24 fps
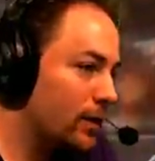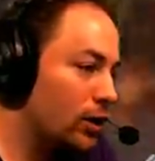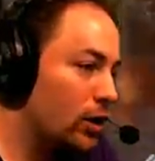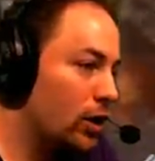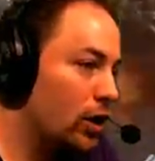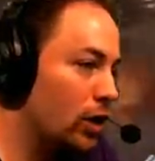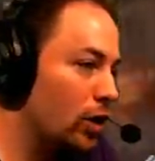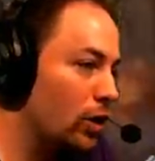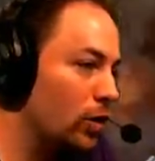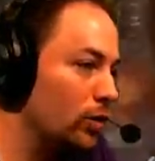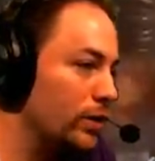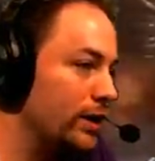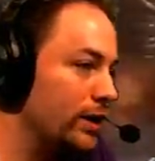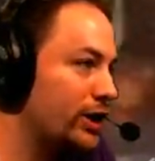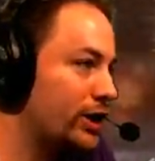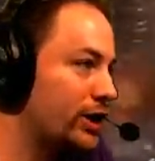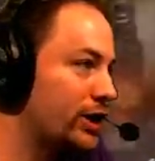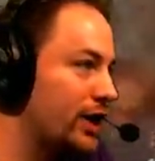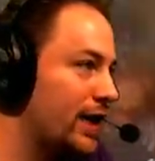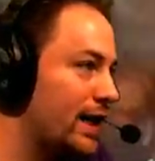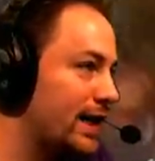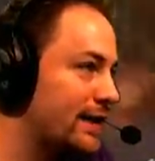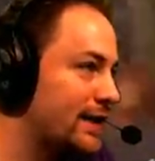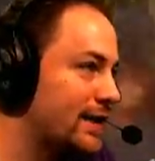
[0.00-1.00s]
Holy
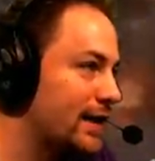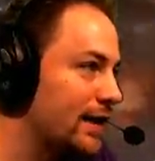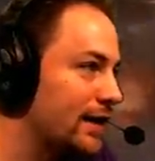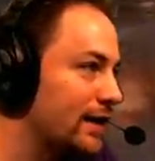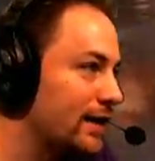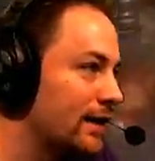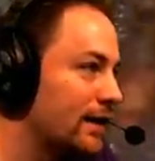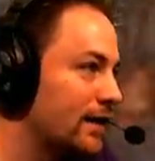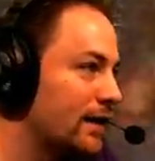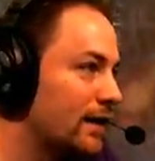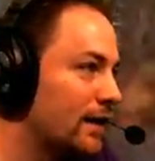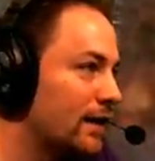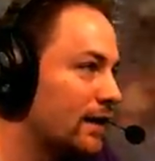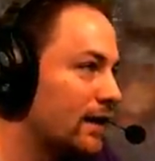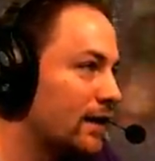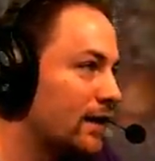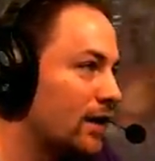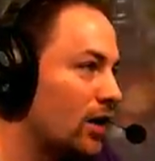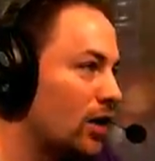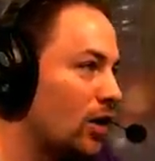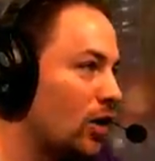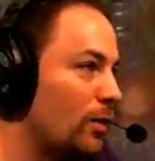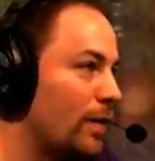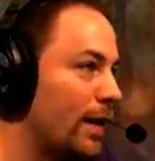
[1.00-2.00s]
shit!
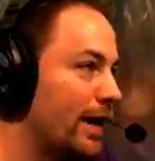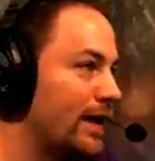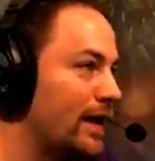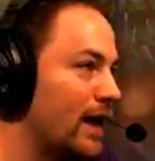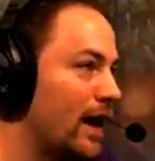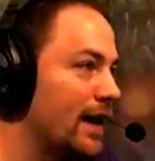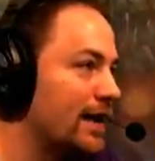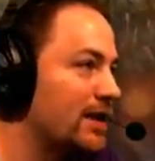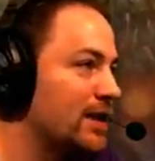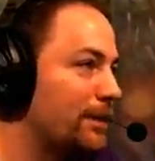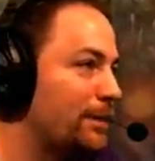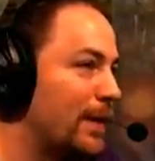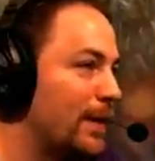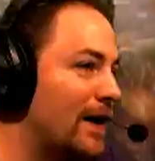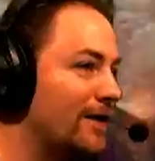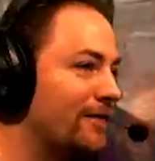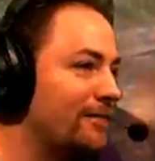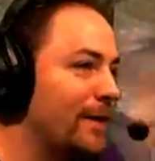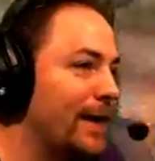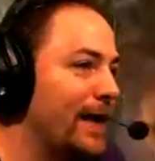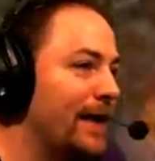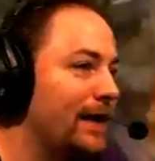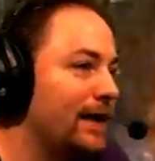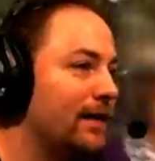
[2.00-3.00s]
Oh my god, it's above
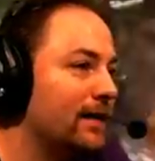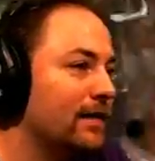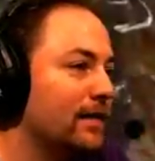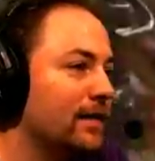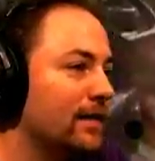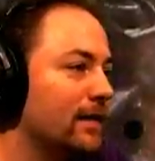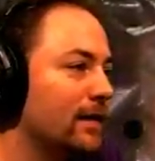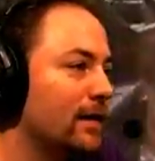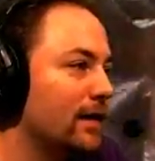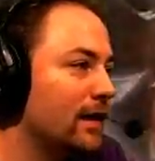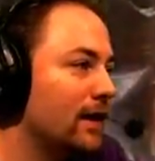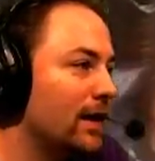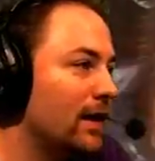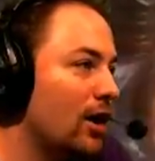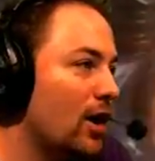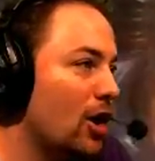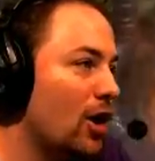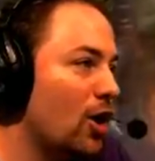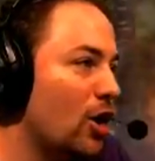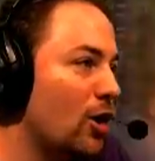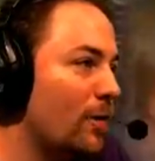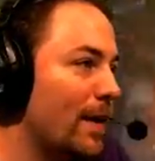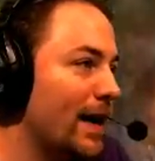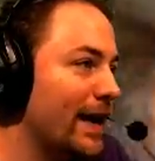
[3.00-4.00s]
me! Viper, don't go!
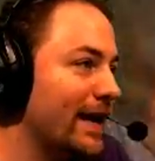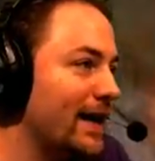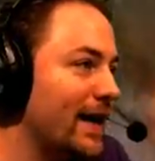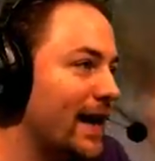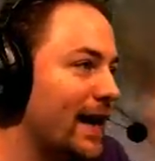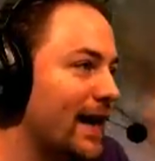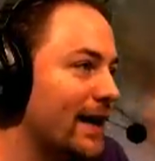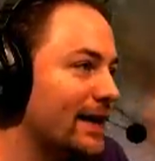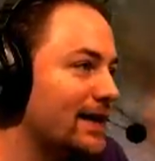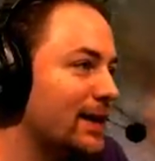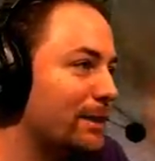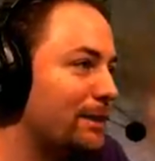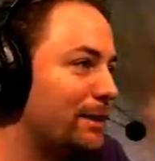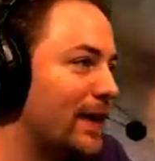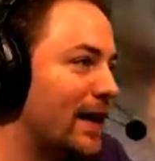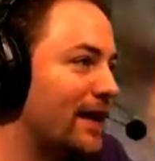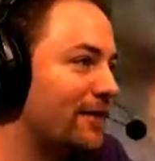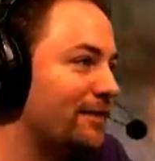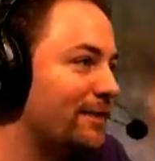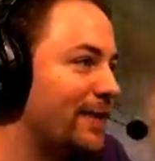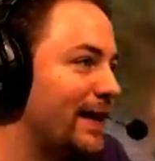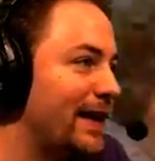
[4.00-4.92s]
Oh my god, it's above